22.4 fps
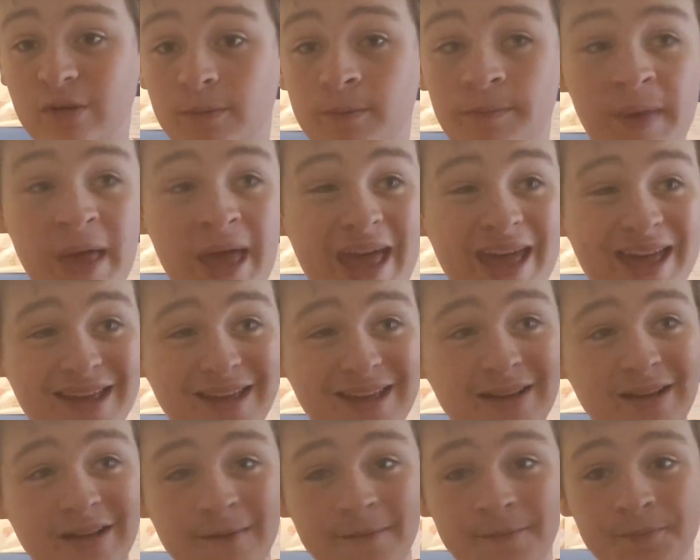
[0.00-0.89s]

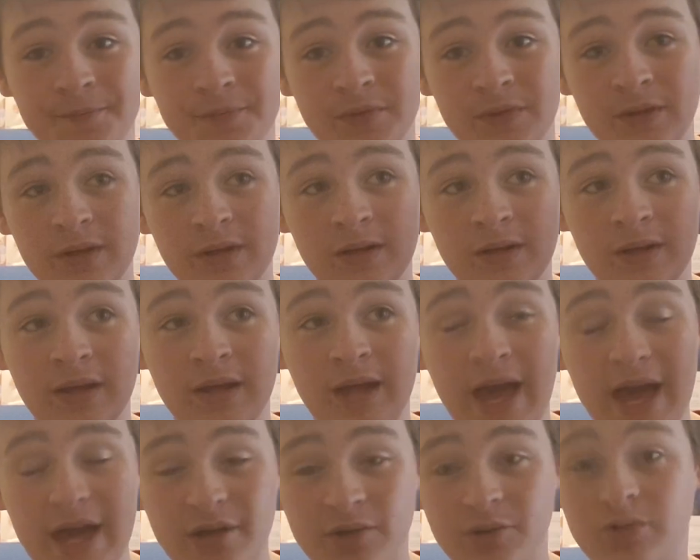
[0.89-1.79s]
pay
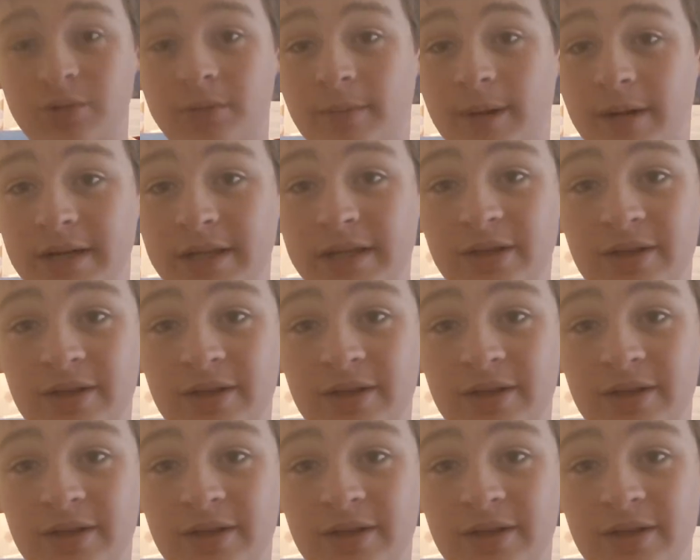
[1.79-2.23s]
extra money.